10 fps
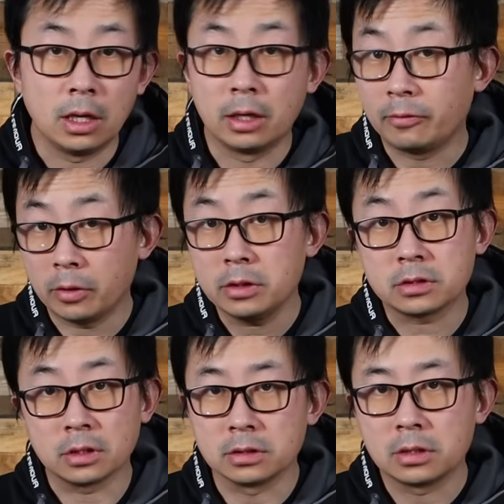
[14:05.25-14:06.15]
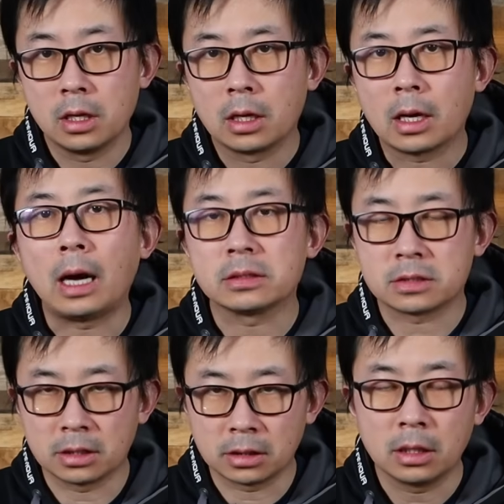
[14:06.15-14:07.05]
and for instance,
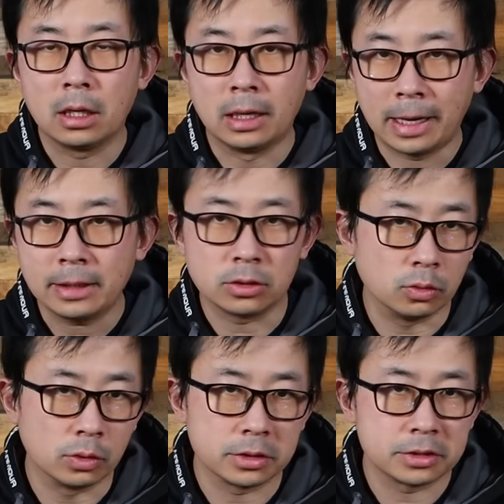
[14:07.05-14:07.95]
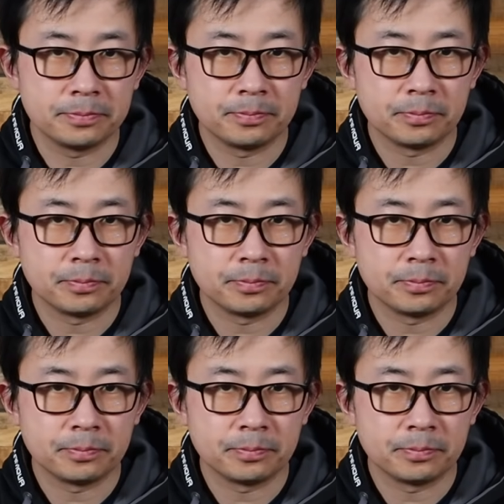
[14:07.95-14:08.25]
casting light lures.